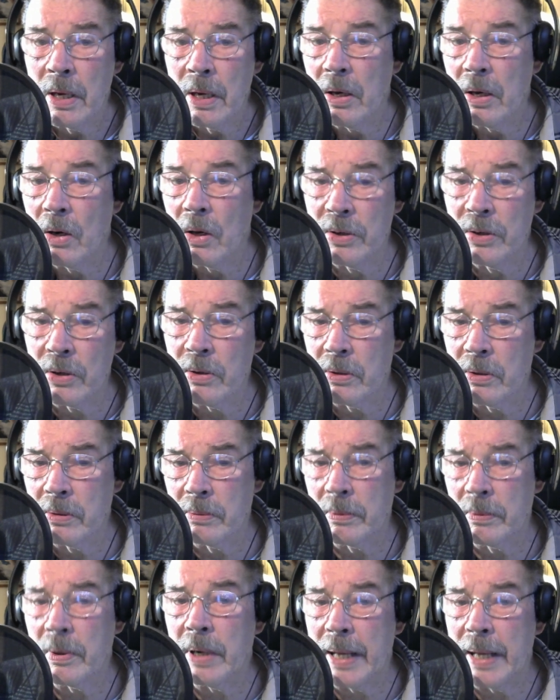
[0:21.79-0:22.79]
her
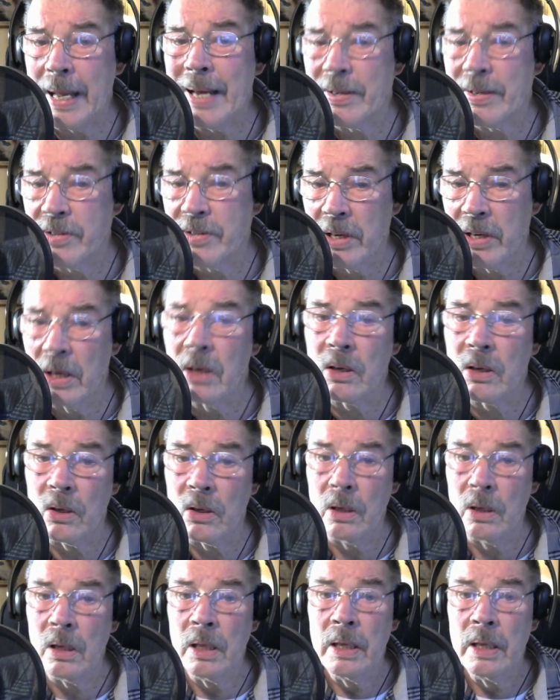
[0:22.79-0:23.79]
aunt and
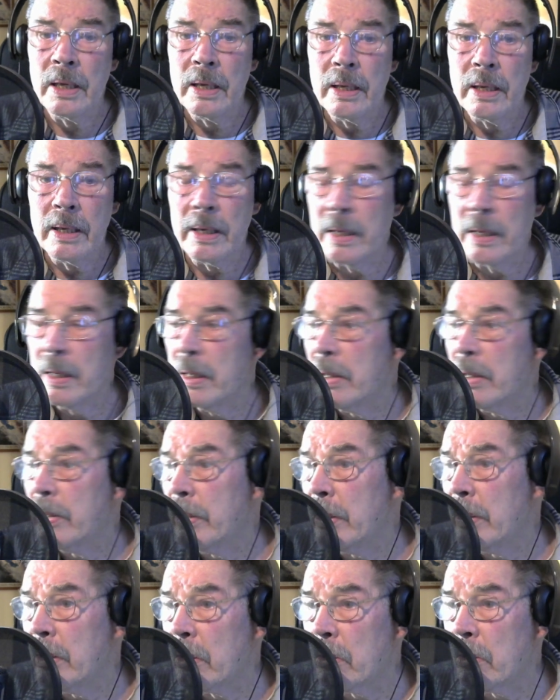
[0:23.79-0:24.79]
uncle, and
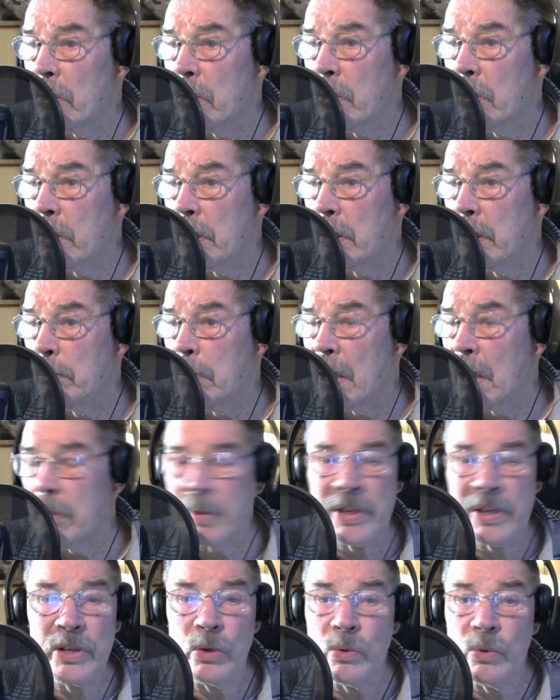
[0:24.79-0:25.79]
the uncle
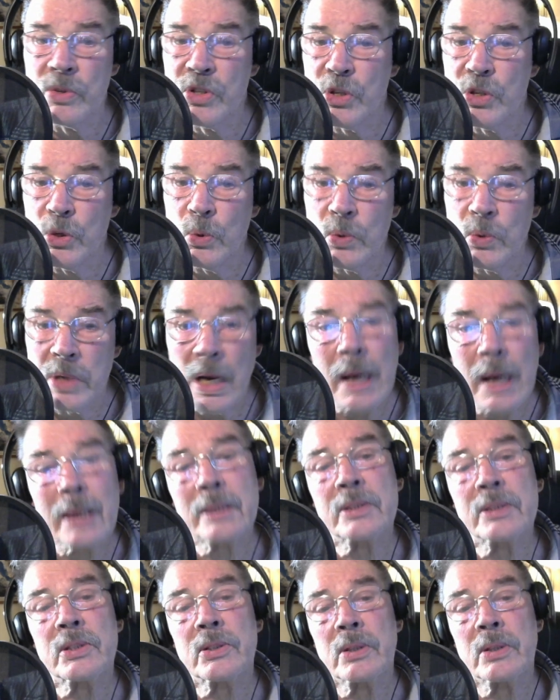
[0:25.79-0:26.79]
barbecued two ducks,